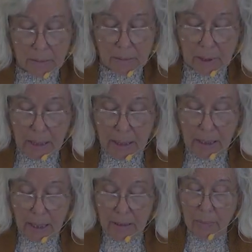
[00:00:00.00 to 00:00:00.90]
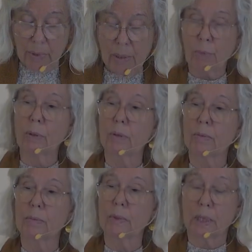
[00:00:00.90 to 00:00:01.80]
and as a people
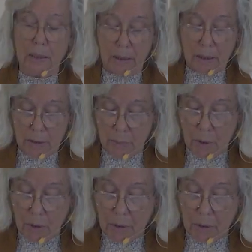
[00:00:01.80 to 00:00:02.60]
in this world.